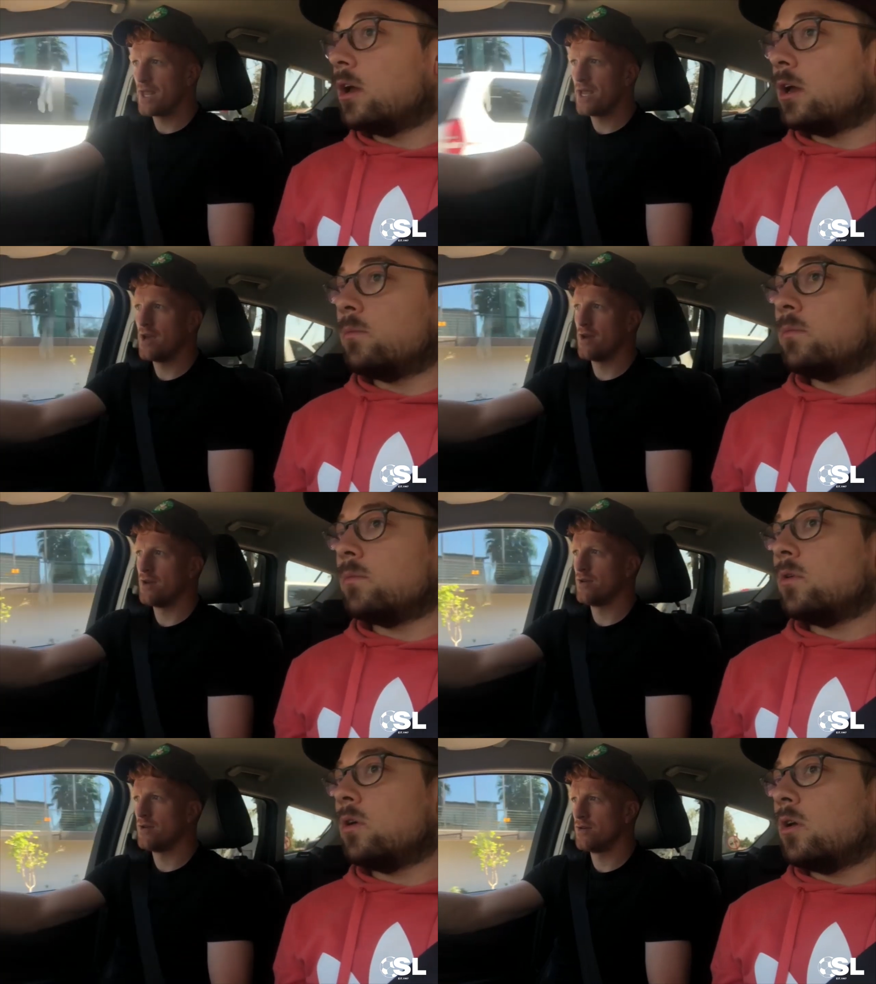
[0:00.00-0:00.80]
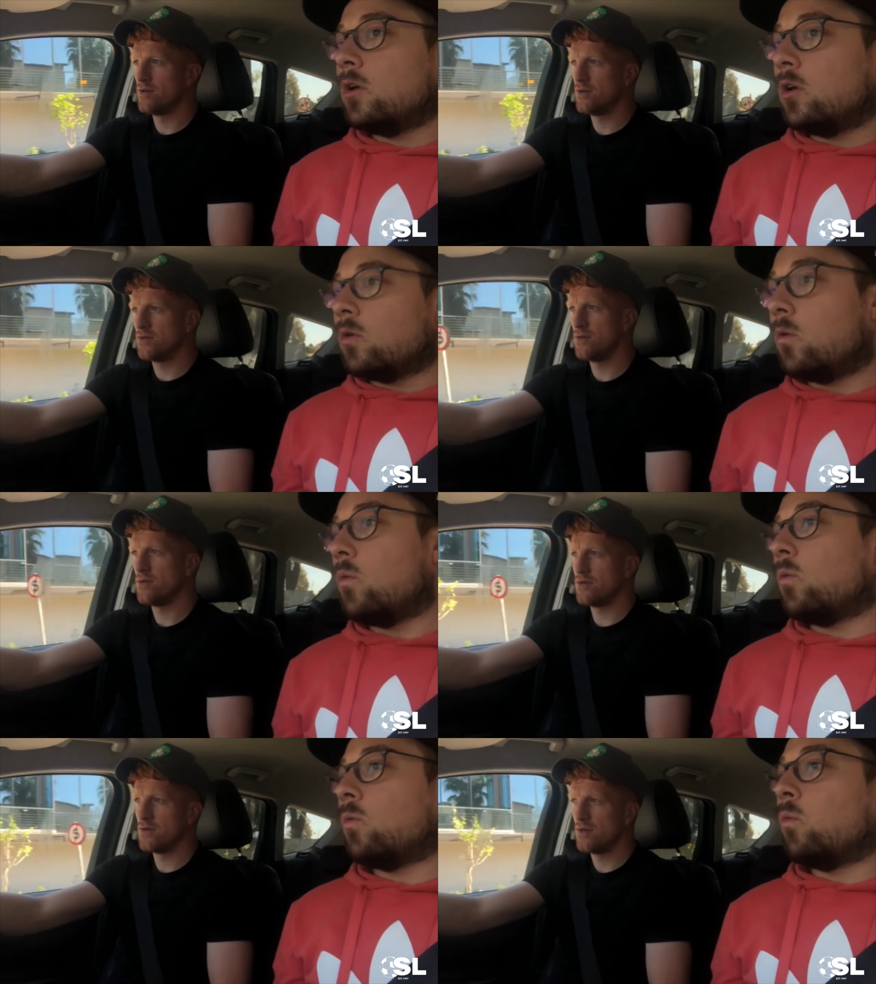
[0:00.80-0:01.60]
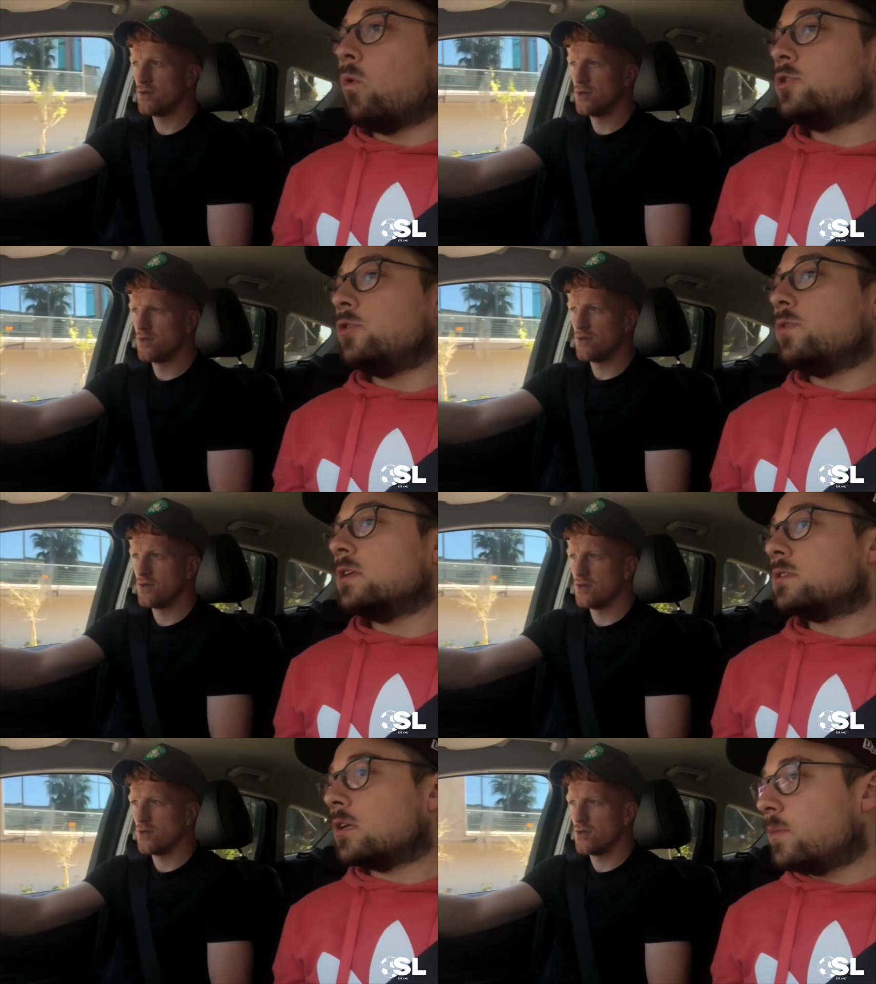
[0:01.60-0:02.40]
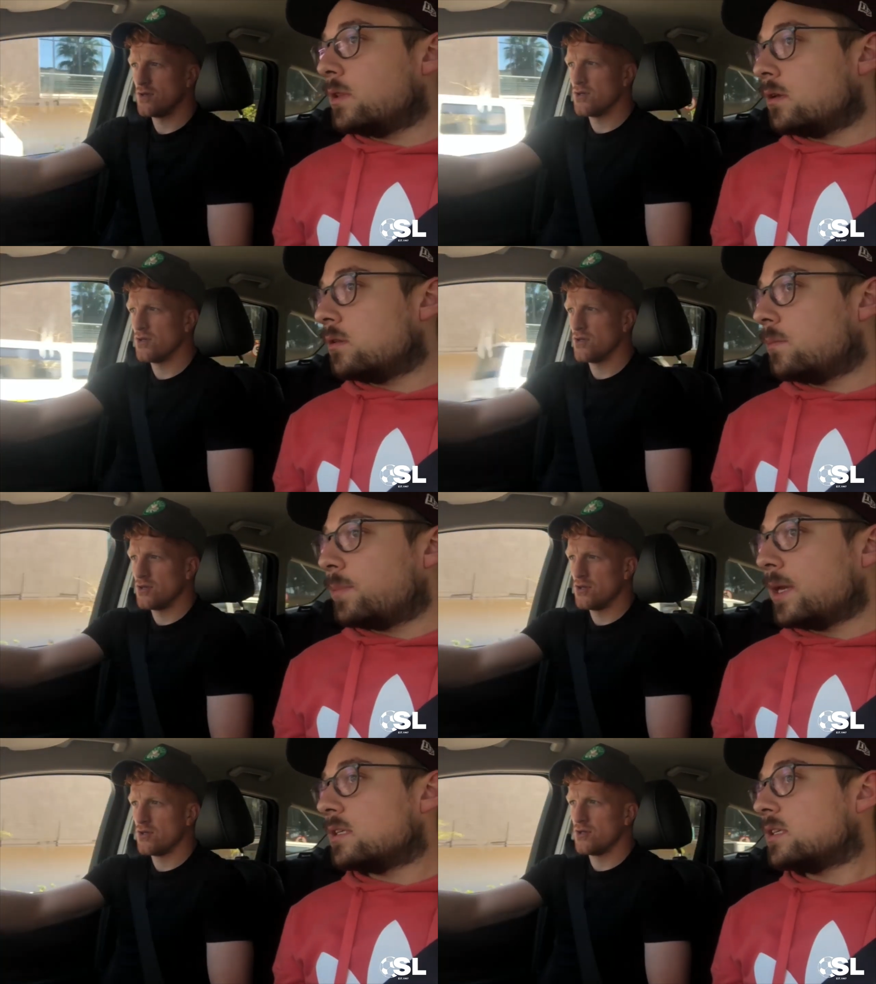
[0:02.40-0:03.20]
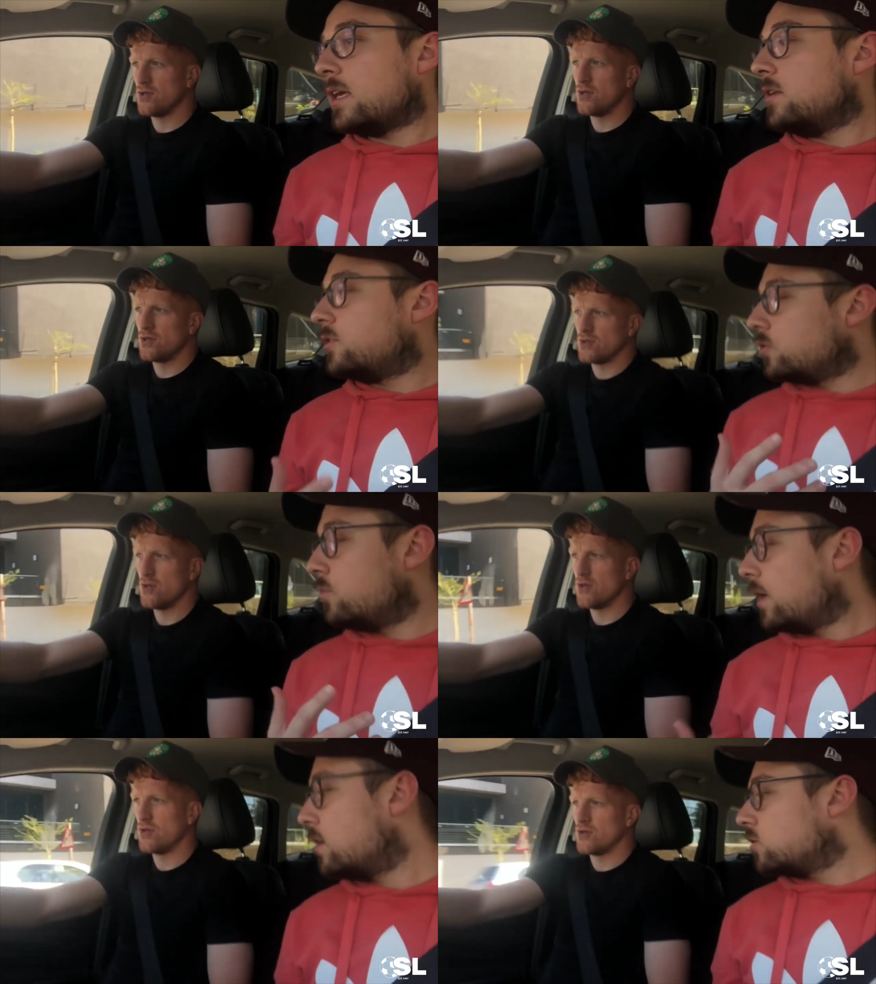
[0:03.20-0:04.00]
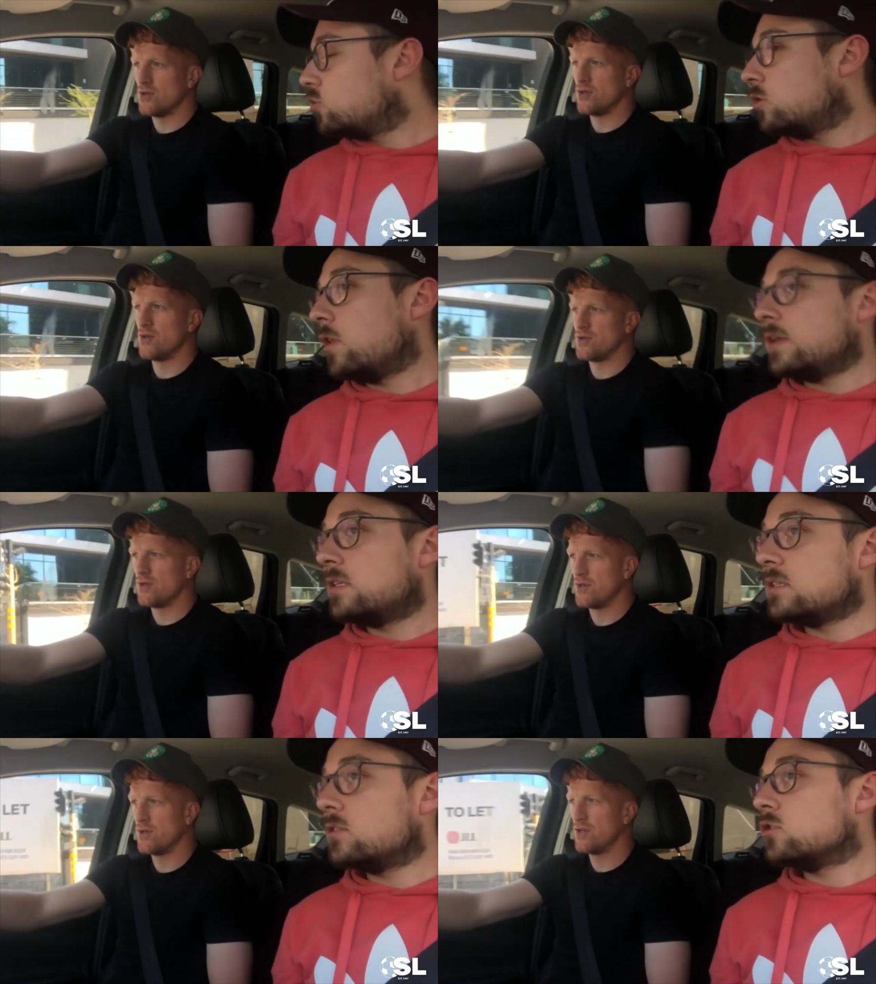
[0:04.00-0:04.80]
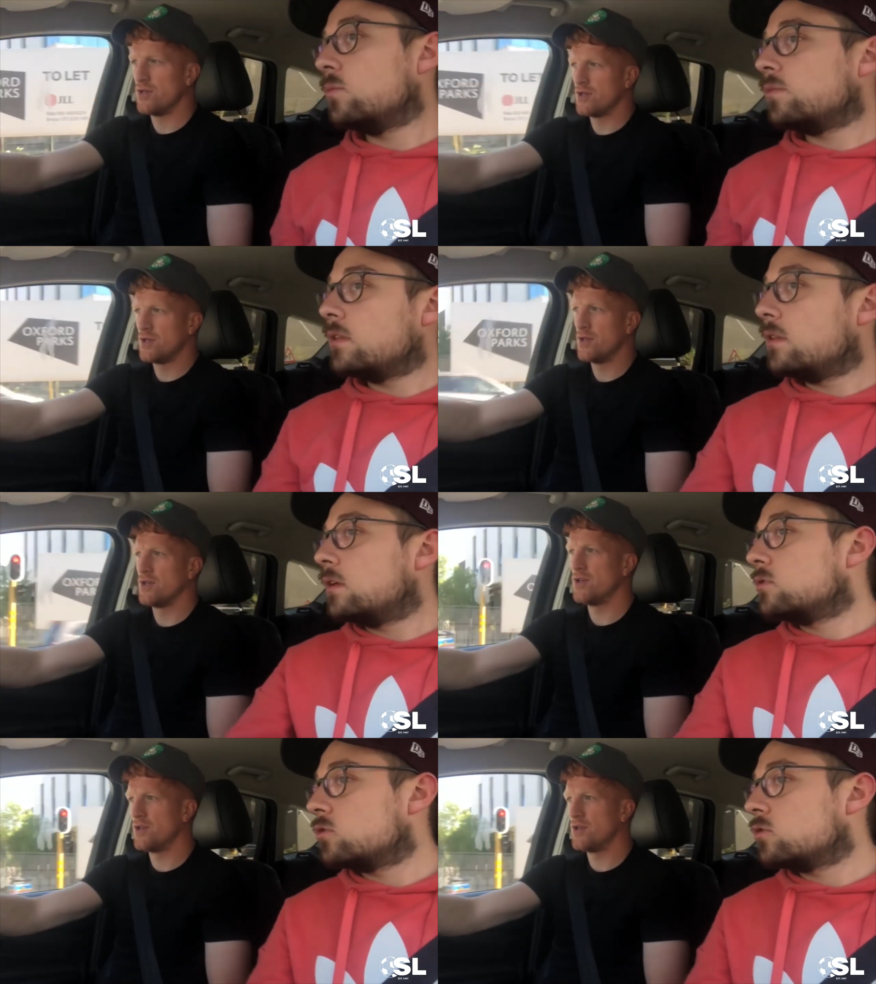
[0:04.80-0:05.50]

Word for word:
Speaker 1: Um, what do you think is going to be the, the biggest key to you making sure that this isn't something that